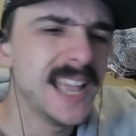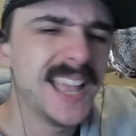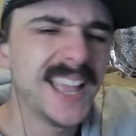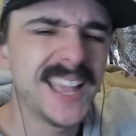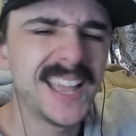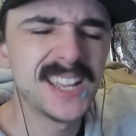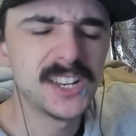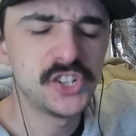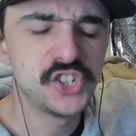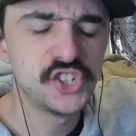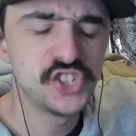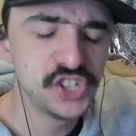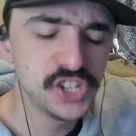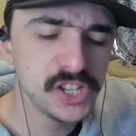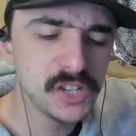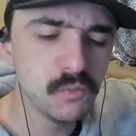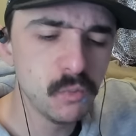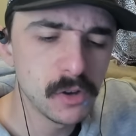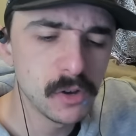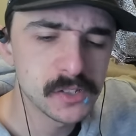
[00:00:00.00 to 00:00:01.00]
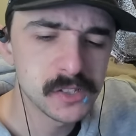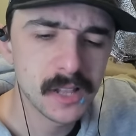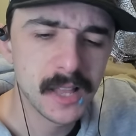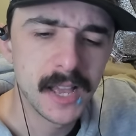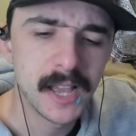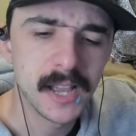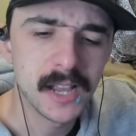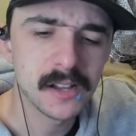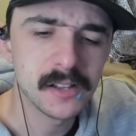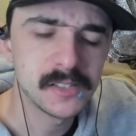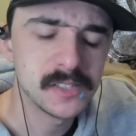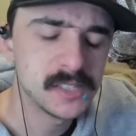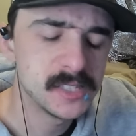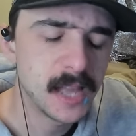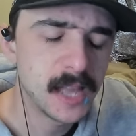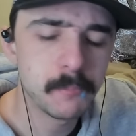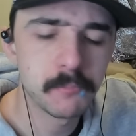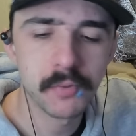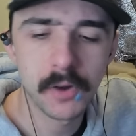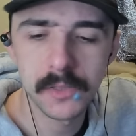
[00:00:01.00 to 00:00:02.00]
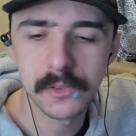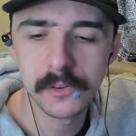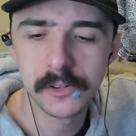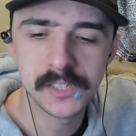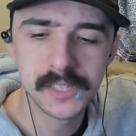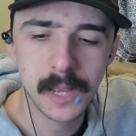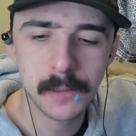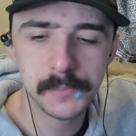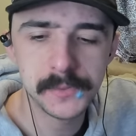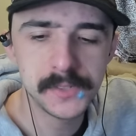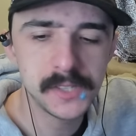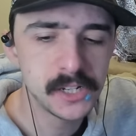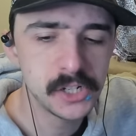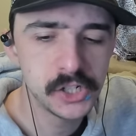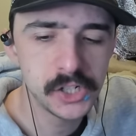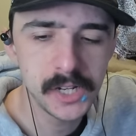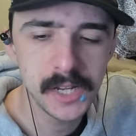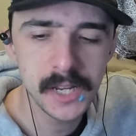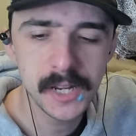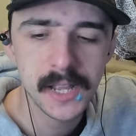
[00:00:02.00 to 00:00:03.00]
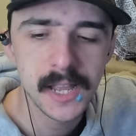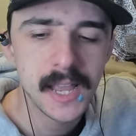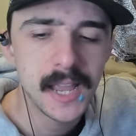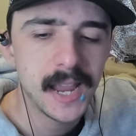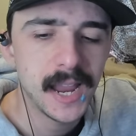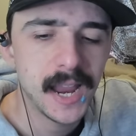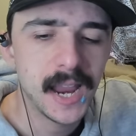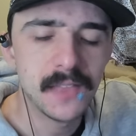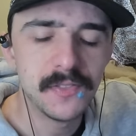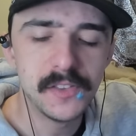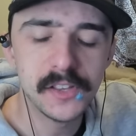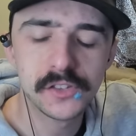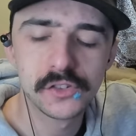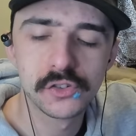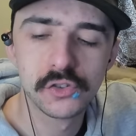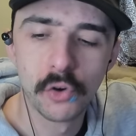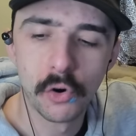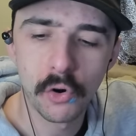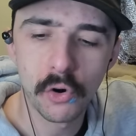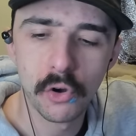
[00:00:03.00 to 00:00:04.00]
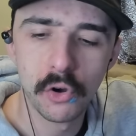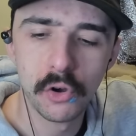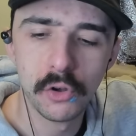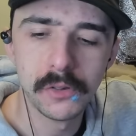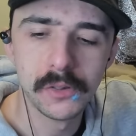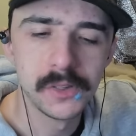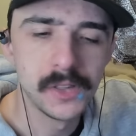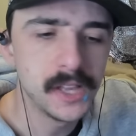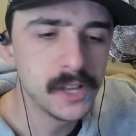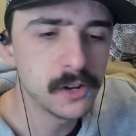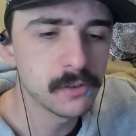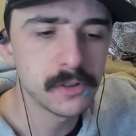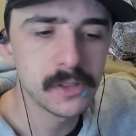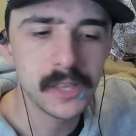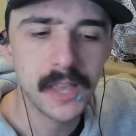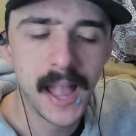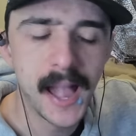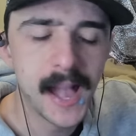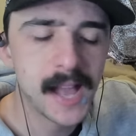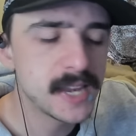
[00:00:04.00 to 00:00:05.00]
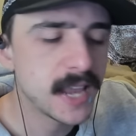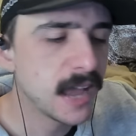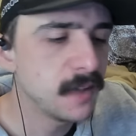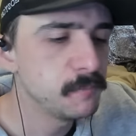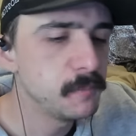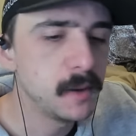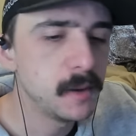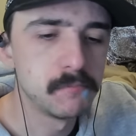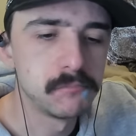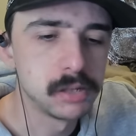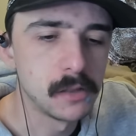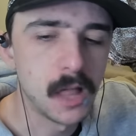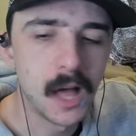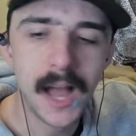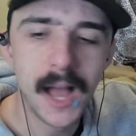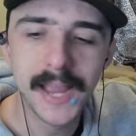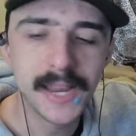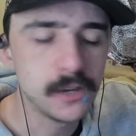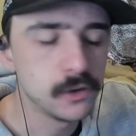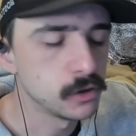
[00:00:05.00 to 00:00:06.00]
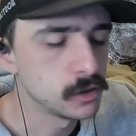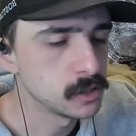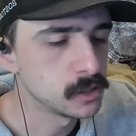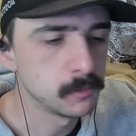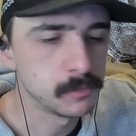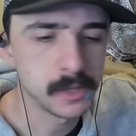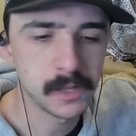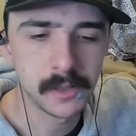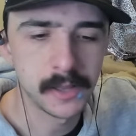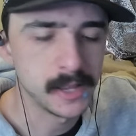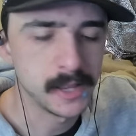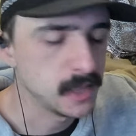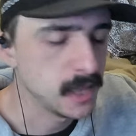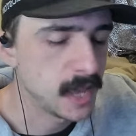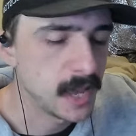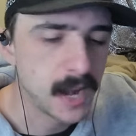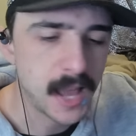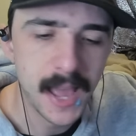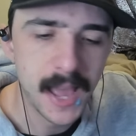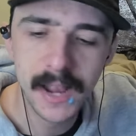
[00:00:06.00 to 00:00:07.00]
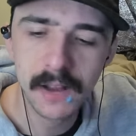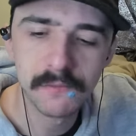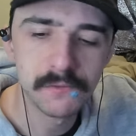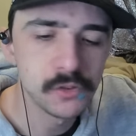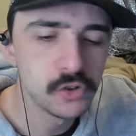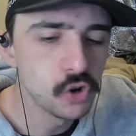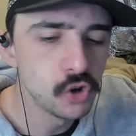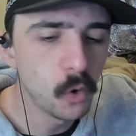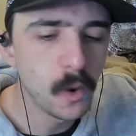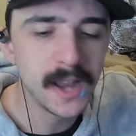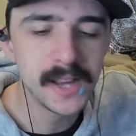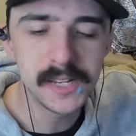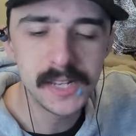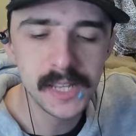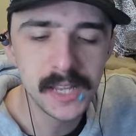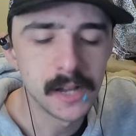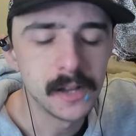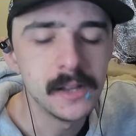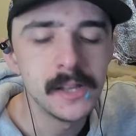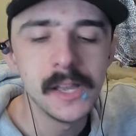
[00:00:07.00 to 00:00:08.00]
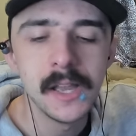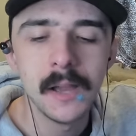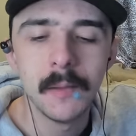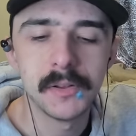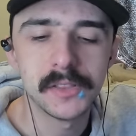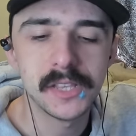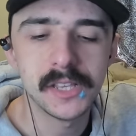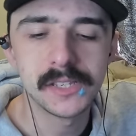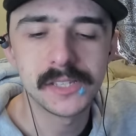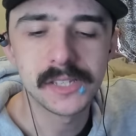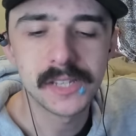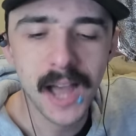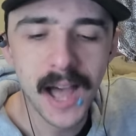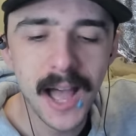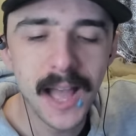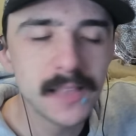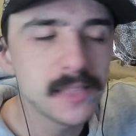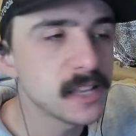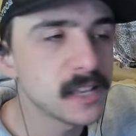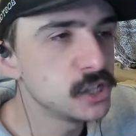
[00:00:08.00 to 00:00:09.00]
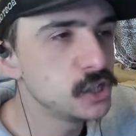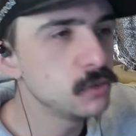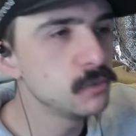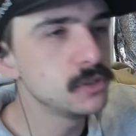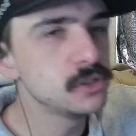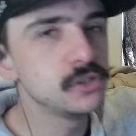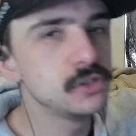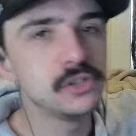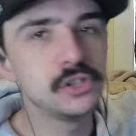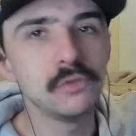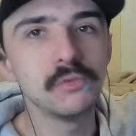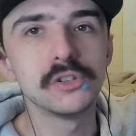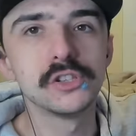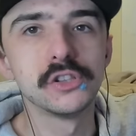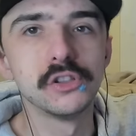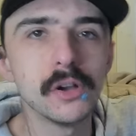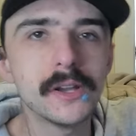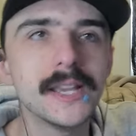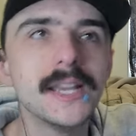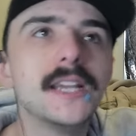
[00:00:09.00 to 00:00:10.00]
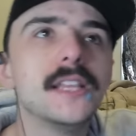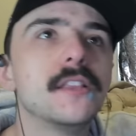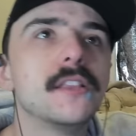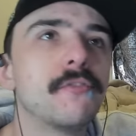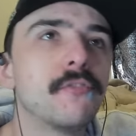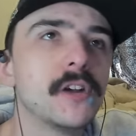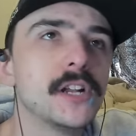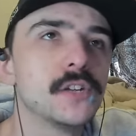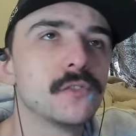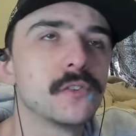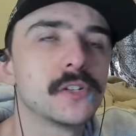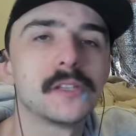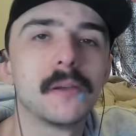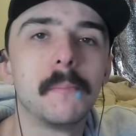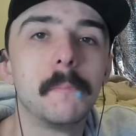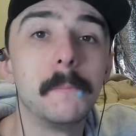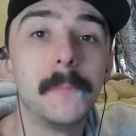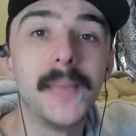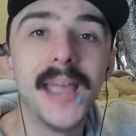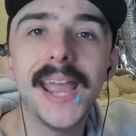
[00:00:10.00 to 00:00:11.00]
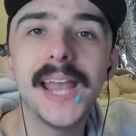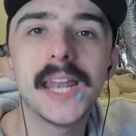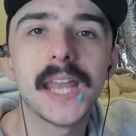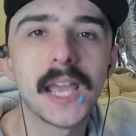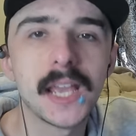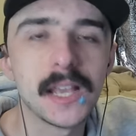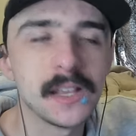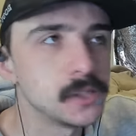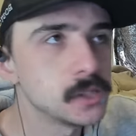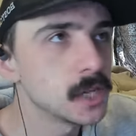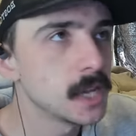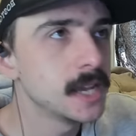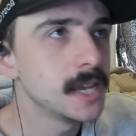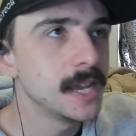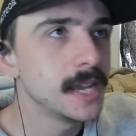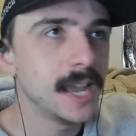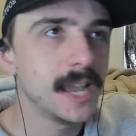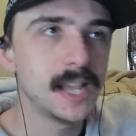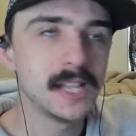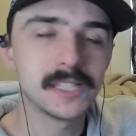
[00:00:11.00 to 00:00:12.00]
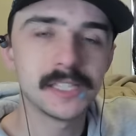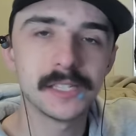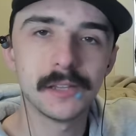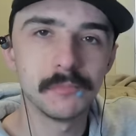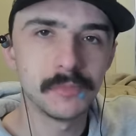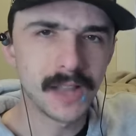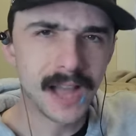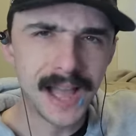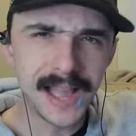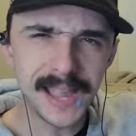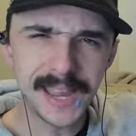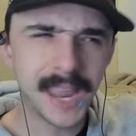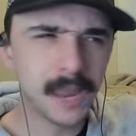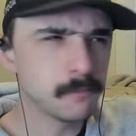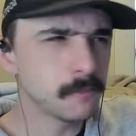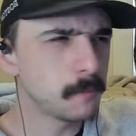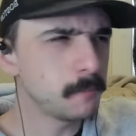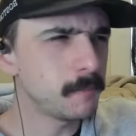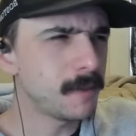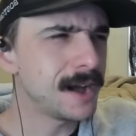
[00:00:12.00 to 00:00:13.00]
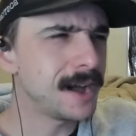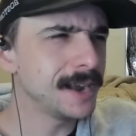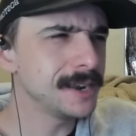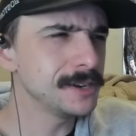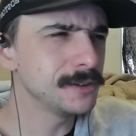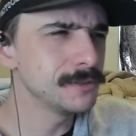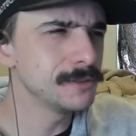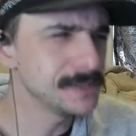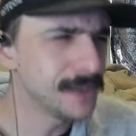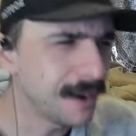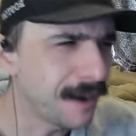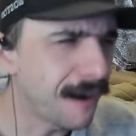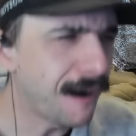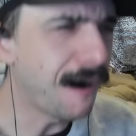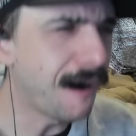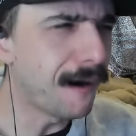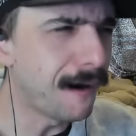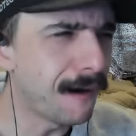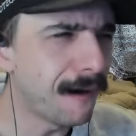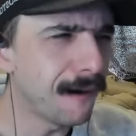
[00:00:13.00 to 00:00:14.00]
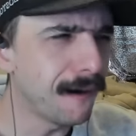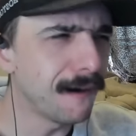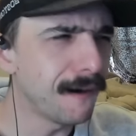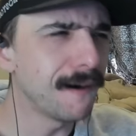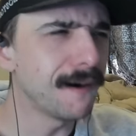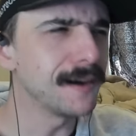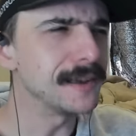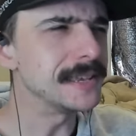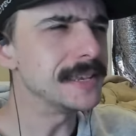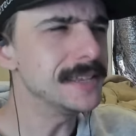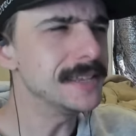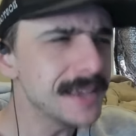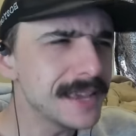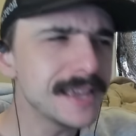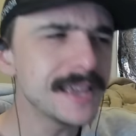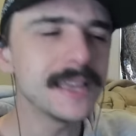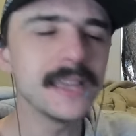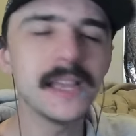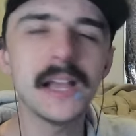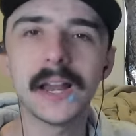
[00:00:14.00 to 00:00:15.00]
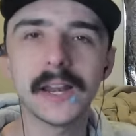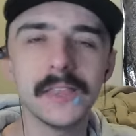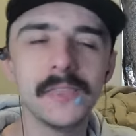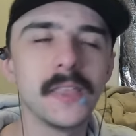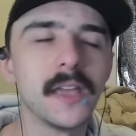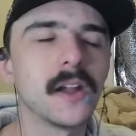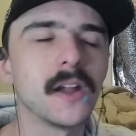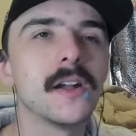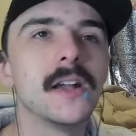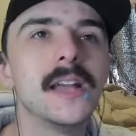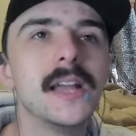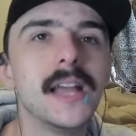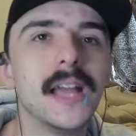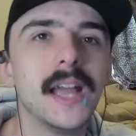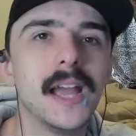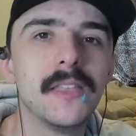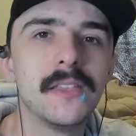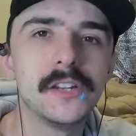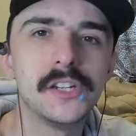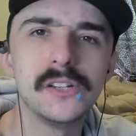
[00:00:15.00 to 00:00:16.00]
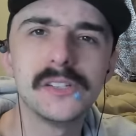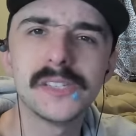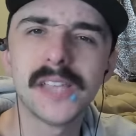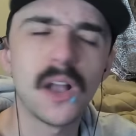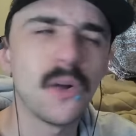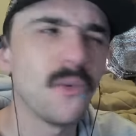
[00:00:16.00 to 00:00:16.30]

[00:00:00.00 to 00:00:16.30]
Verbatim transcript: and she was like stepbrother stepsis shit and this girl literally had to have been blind or something like that. I have no idea. But this guy, like she was she was looking in the fridge for some mayonnaise and some guy came up behind her and was like, "Oh, yeah, he got in there." And then she was like,